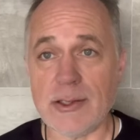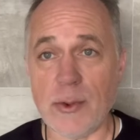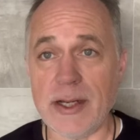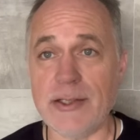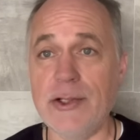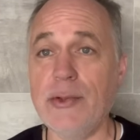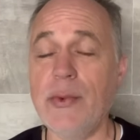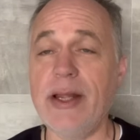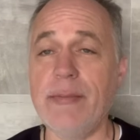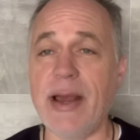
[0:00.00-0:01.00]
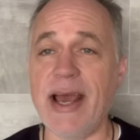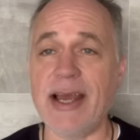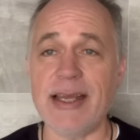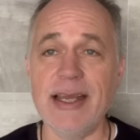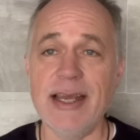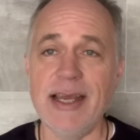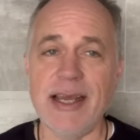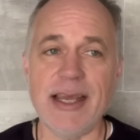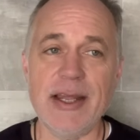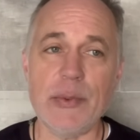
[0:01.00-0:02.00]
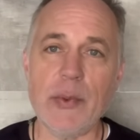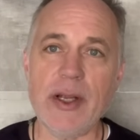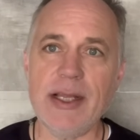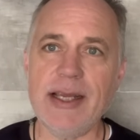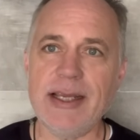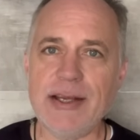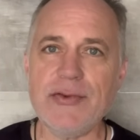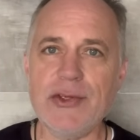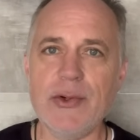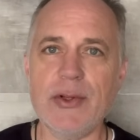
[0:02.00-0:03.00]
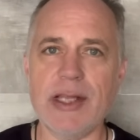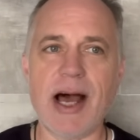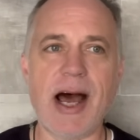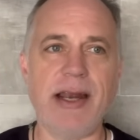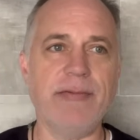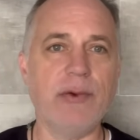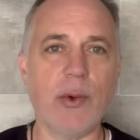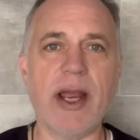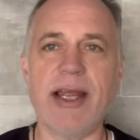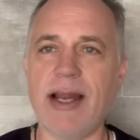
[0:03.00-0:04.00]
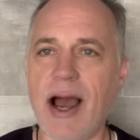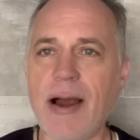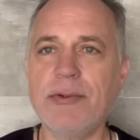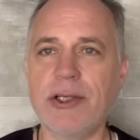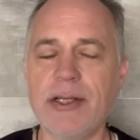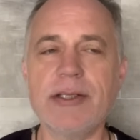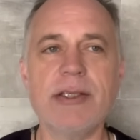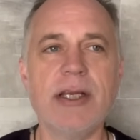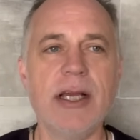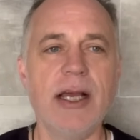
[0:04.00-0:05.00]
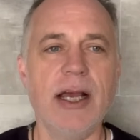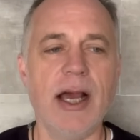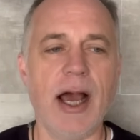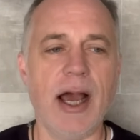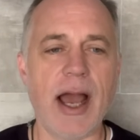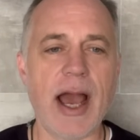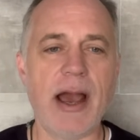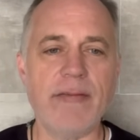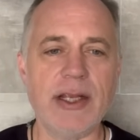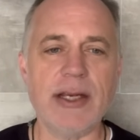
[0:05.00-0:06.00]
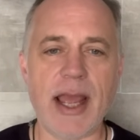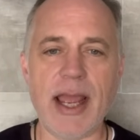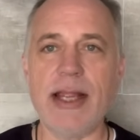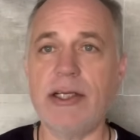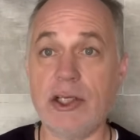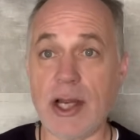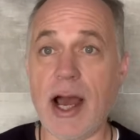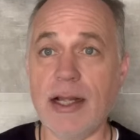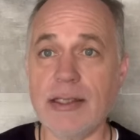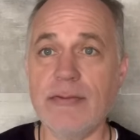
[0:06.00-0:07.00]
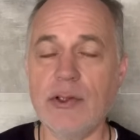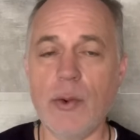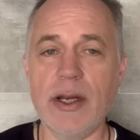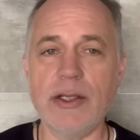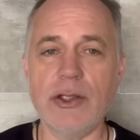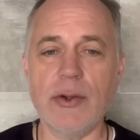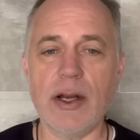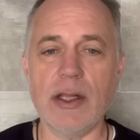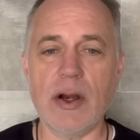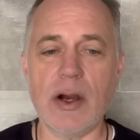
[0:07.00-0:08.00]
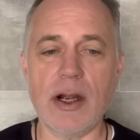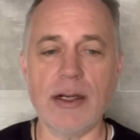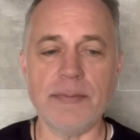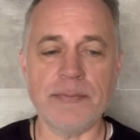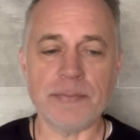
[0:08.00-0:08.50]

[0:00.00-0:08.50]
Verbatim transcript: twenty-two Win Mag. It really gives you a lot of great options. Uh, having eight shots of twenty-two L R